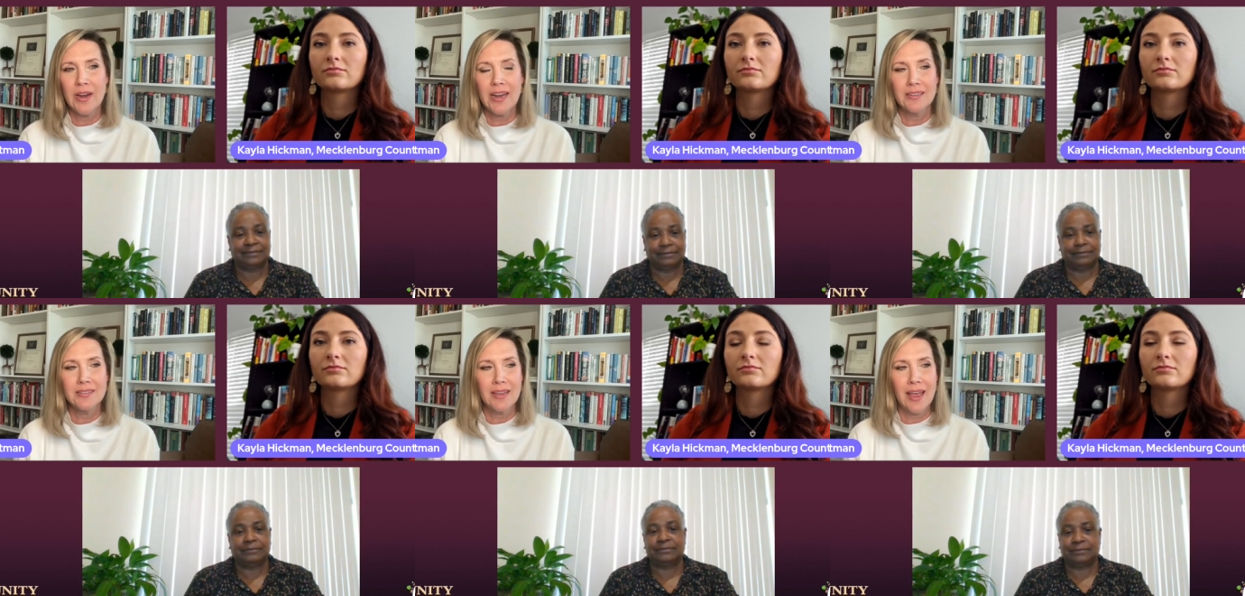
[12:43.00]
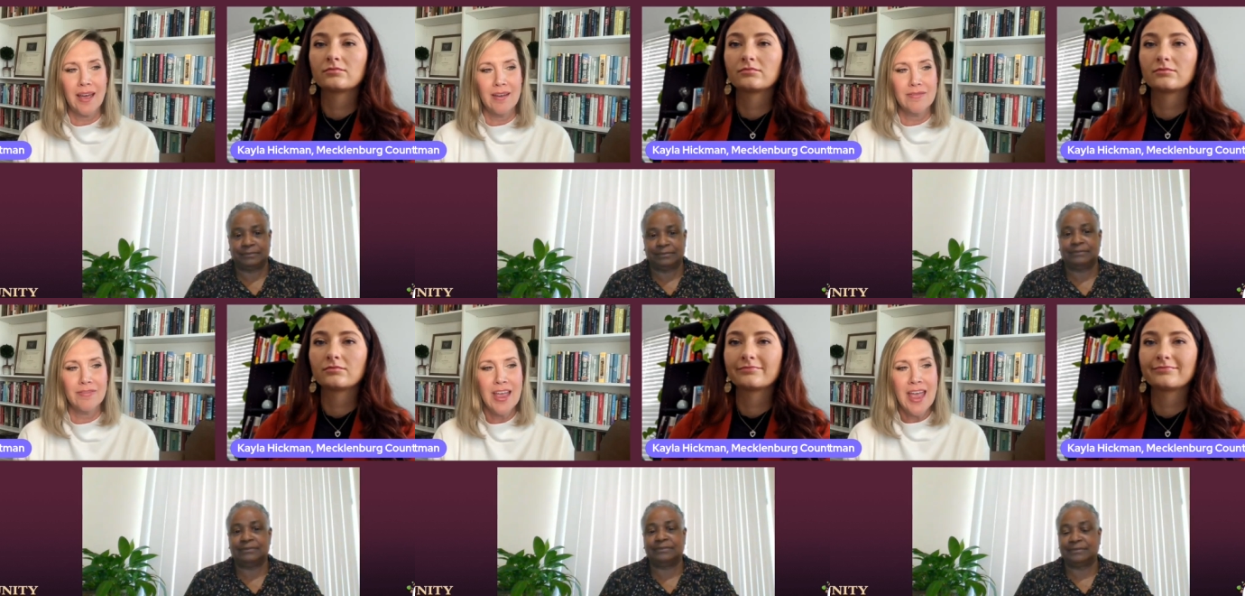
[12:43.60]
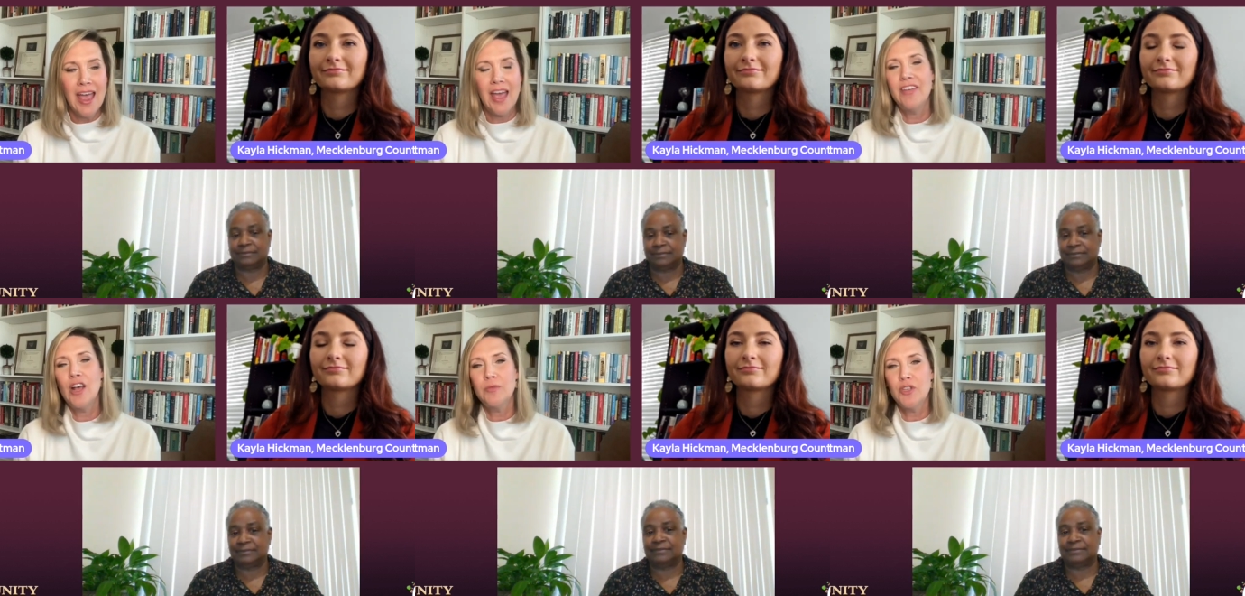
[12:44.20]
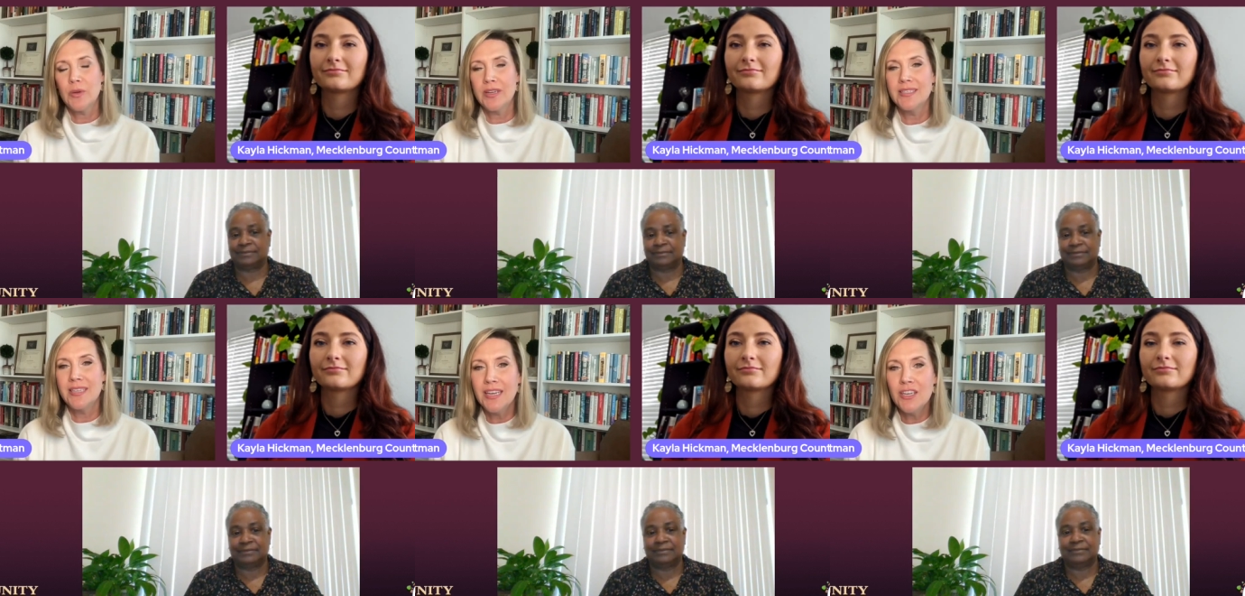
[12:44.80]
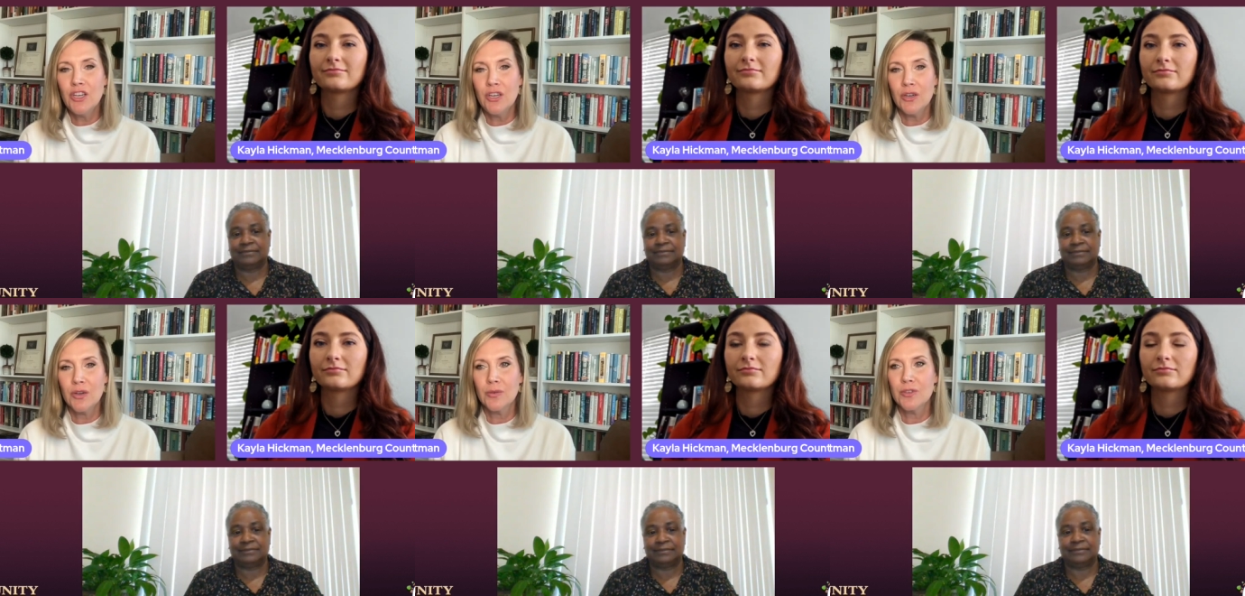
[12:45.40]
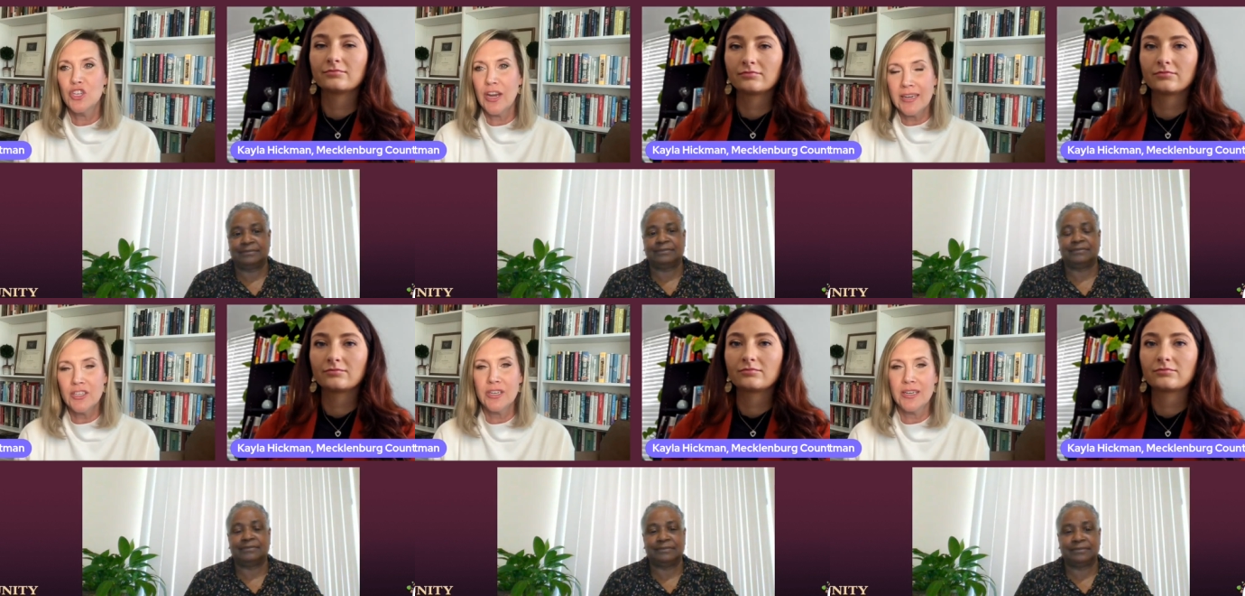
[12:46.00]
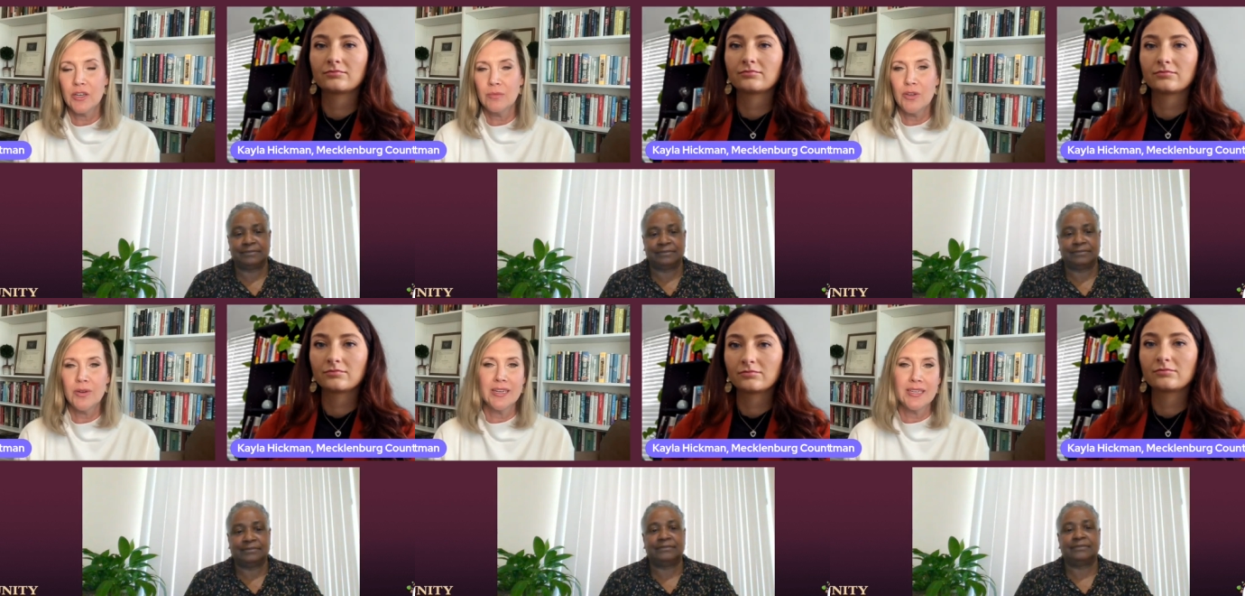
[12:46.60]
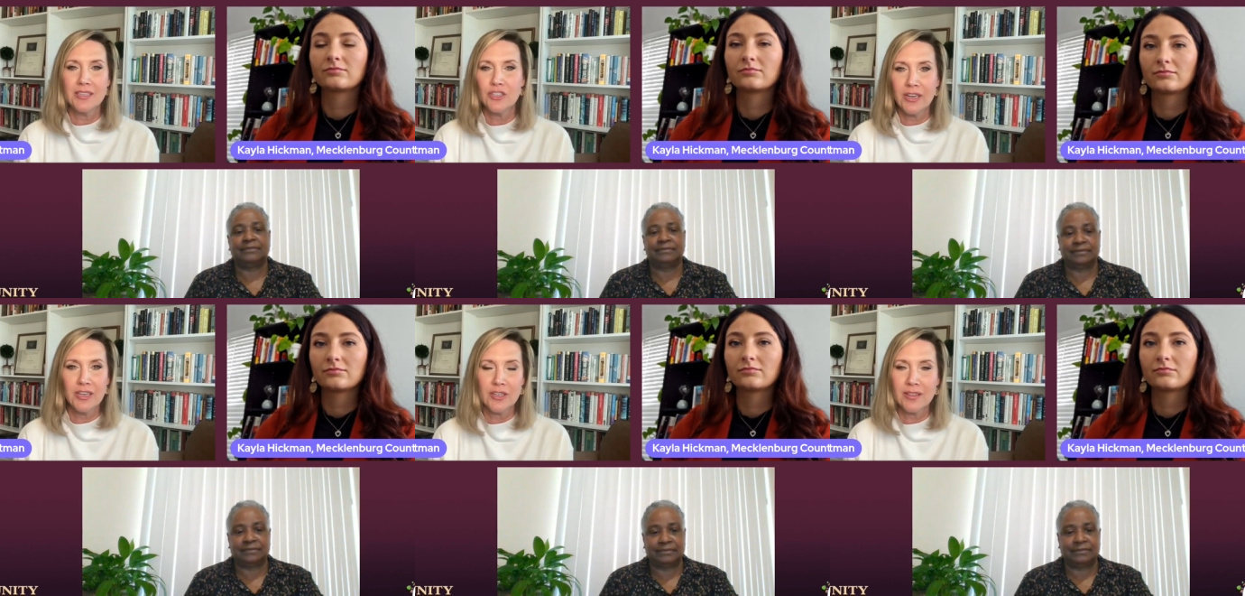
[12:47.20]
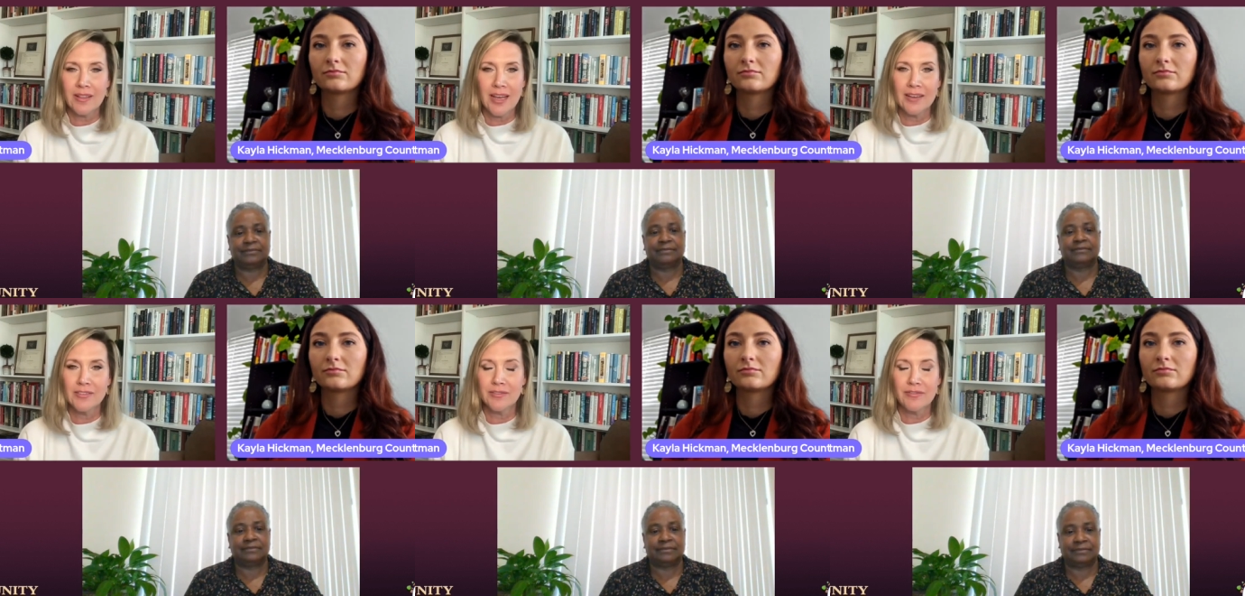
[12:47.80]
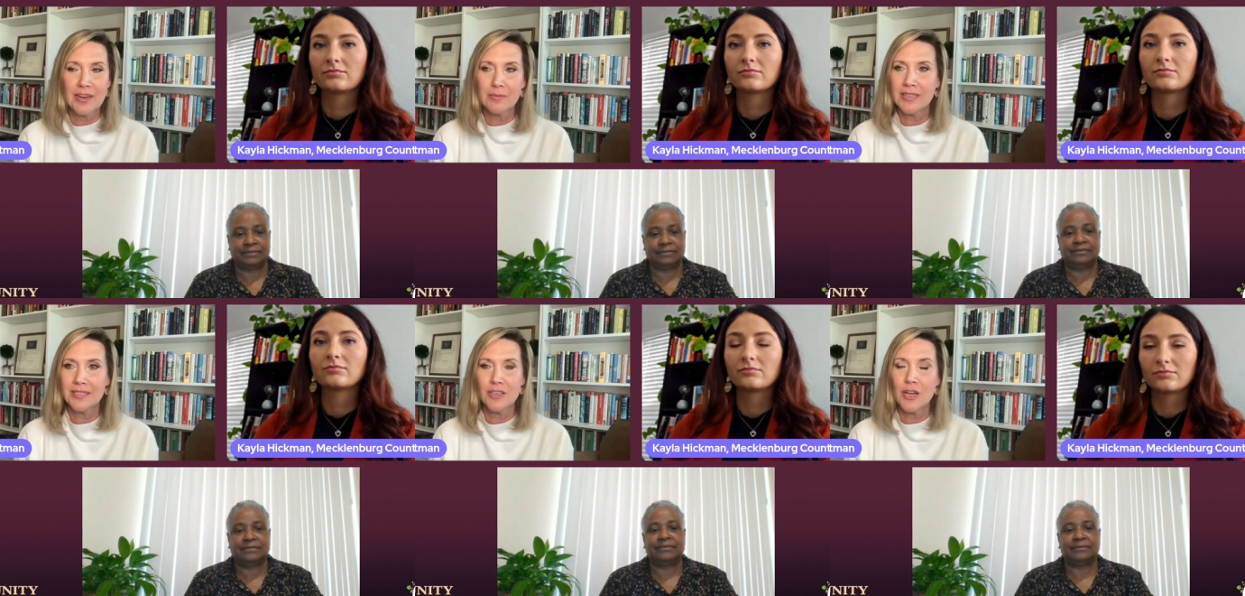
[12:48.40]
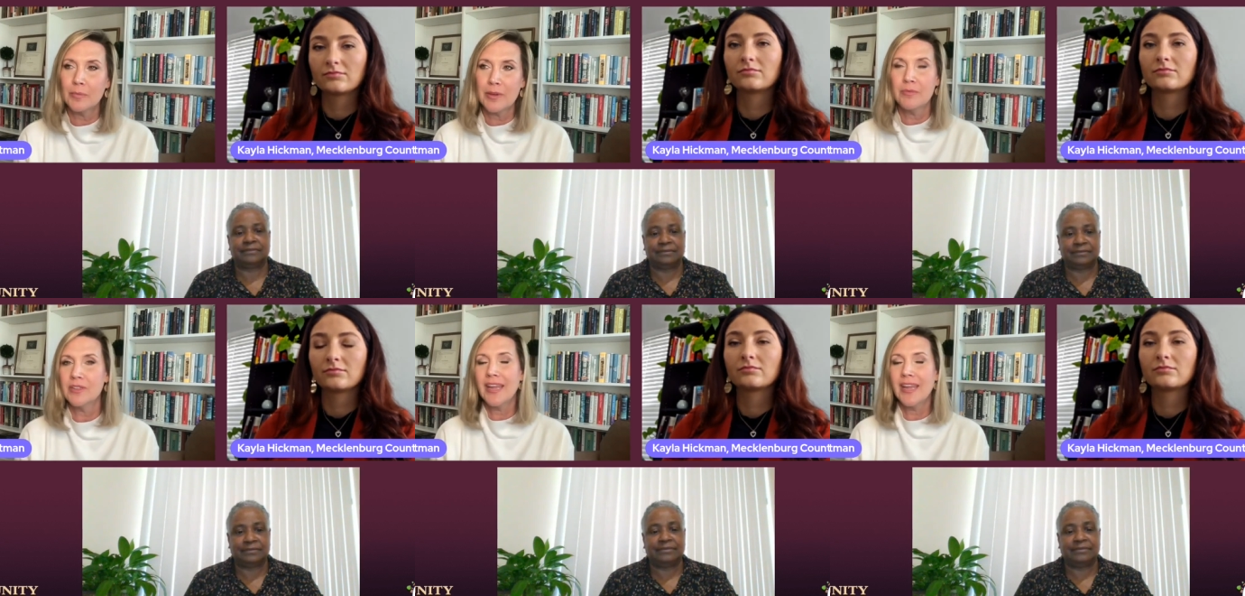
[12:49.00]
Speaker 1: grants have have helped you continue changing communities and changing the lives of families and young people.